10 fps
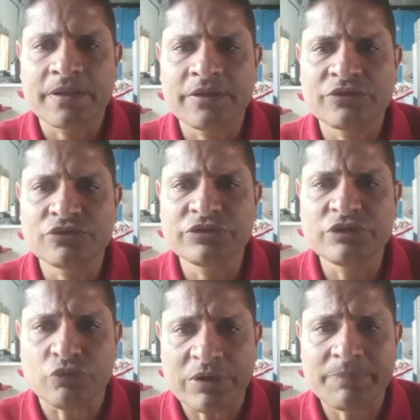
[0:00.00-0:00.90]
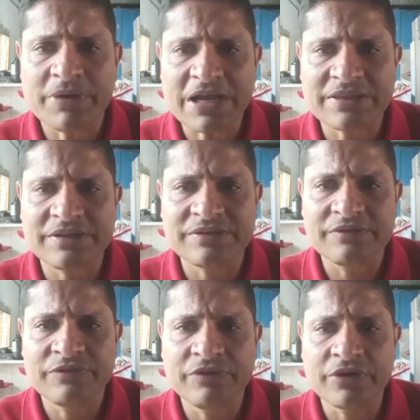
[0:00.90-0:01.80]
Students will practice
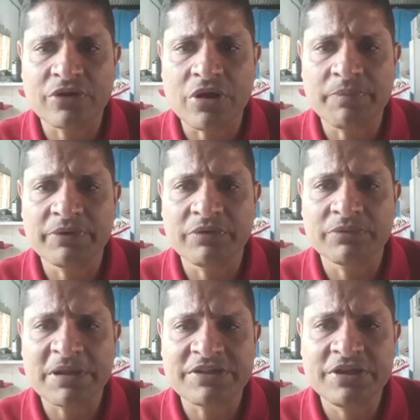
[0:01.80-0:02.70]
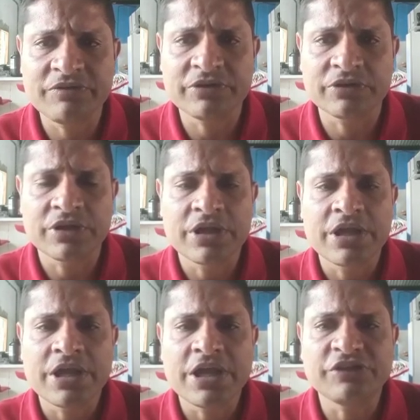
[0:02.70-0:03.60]
in photocopiable material.
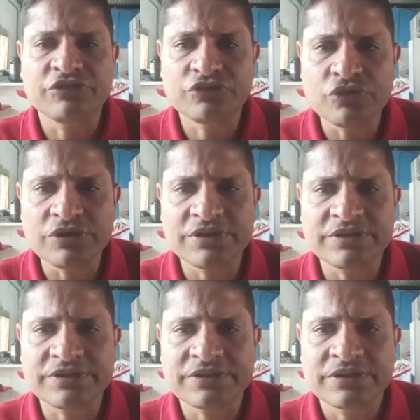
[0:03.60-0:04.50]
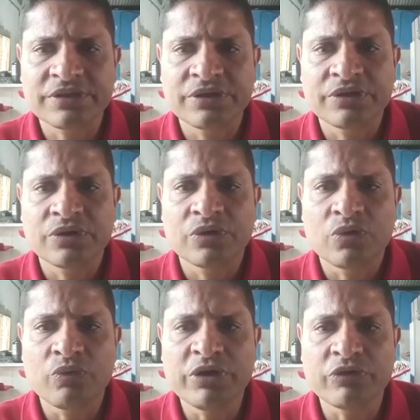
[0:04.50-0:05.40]
Students
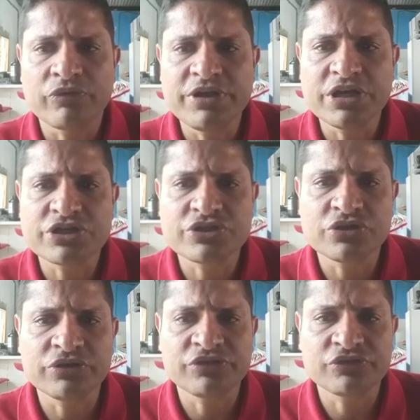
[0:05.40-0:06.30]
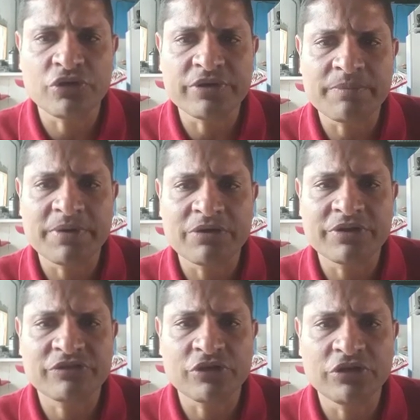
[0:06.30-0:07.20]
will read a short story about
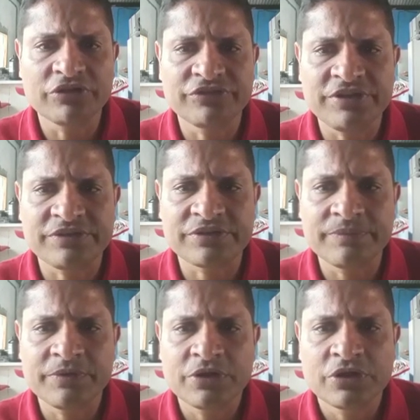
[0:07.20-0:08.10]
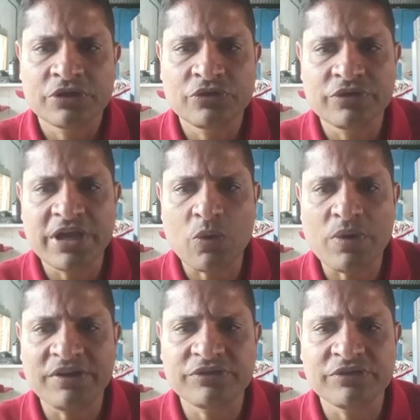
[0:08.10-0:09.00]
the solar system to get
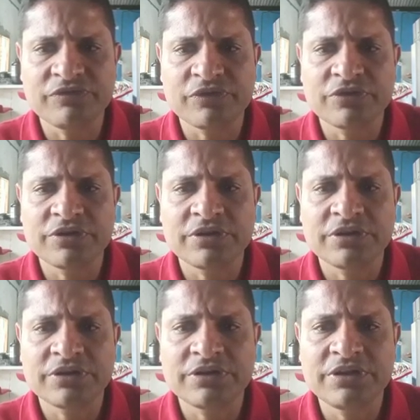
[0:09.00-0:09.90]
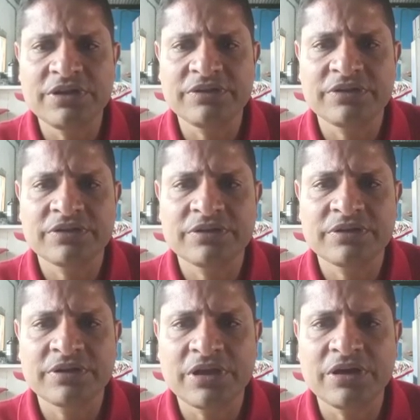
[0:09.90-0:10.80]
questions from this
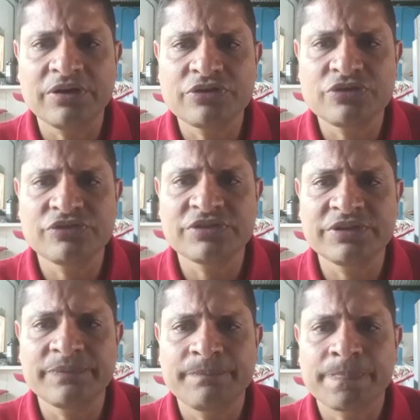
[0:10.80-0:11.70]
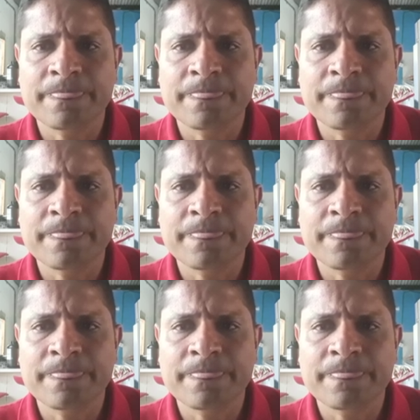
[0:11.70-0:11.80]
there using